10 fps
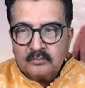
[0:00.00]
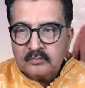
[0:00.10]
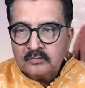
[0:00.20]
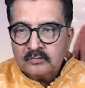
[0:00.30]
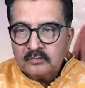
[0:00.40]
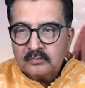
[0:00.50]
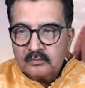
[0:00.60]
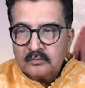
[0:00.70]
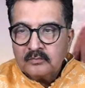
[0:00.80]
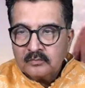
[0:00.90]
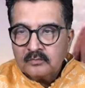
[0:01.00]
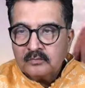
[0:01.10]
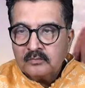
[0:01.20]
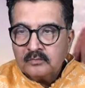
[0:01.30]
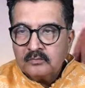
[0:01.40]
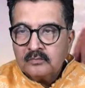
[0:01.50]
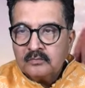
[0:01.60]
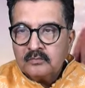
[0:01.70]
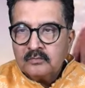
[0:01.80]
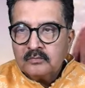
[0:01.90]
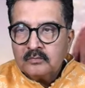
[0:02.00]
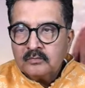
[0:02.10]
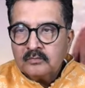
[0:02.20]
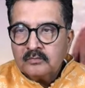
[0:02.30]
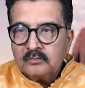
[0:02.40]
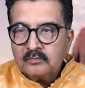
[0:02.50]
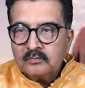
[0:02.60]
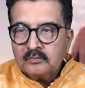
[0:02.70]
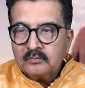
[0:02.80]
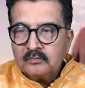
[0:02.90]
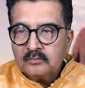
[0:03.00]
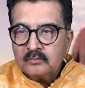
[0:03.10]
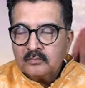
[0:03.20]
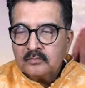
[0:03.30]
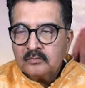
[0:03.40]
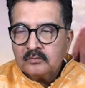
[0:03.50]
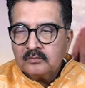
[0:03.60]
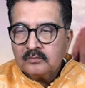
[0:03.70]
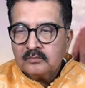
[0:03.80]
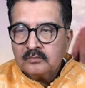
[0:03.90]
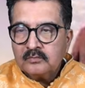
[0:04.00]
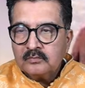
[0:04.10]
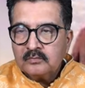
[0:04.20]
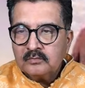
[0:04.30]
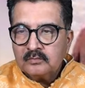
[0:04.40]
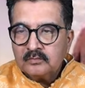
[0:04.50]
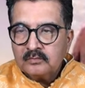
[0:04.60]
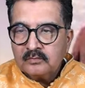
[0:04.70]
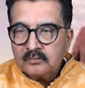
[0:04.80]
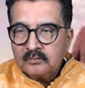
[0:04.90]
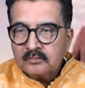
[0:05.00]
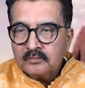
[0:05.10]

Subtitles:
No words are spoken by the person on screen.